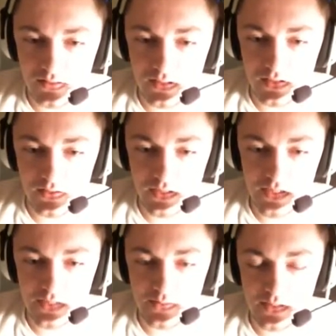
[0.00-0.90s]

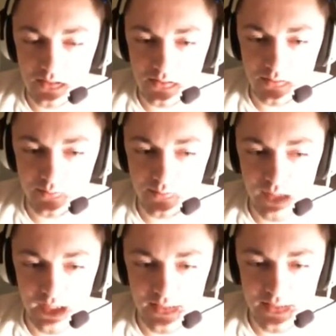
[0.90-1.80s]
Crushed them into little
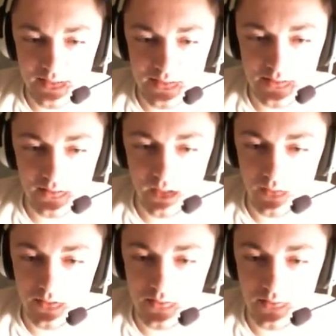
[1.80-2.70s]
pieces. Okay,
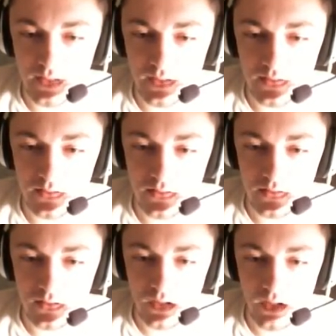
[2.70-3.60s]
what's over here?
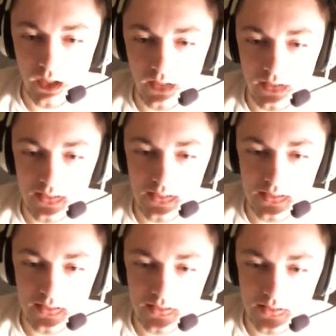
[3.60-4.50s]
Okay, this
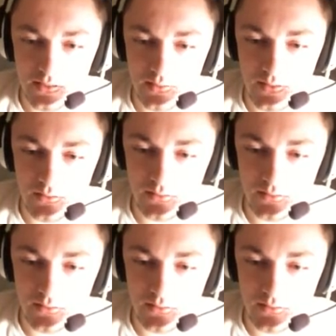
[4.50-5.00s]
is the sawmill.